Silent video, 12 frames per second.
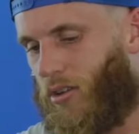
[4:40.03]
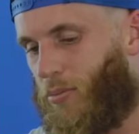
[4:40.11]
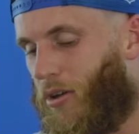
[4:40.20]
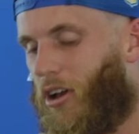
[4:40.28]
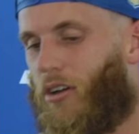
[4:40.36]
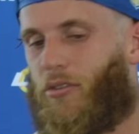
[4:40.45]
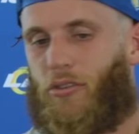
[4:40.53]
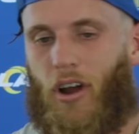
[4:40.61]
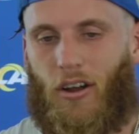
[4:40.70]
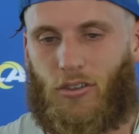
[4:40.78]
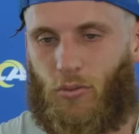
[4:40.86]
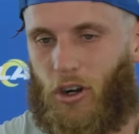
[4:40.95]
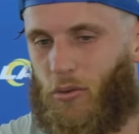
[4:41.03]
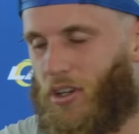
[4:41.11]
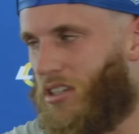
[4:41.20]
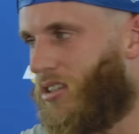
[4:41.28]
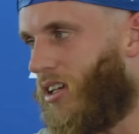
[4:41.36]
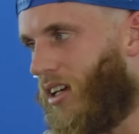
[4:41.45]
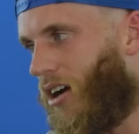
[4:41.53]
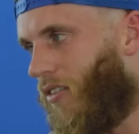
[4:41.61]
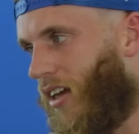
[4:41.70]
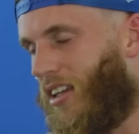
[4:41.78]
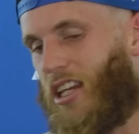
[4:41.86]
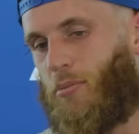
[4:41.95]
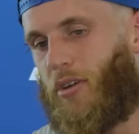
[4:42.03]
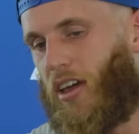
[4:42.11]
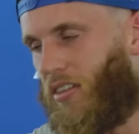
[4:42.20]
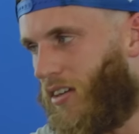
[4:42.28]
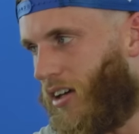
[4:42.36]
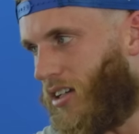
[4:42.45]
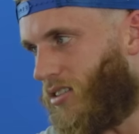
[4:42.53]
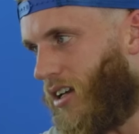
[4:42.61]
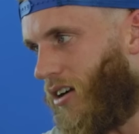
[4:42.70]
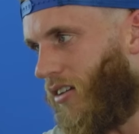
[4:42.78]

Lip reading: depending on the routes, what are we seeing? Are they tipping things that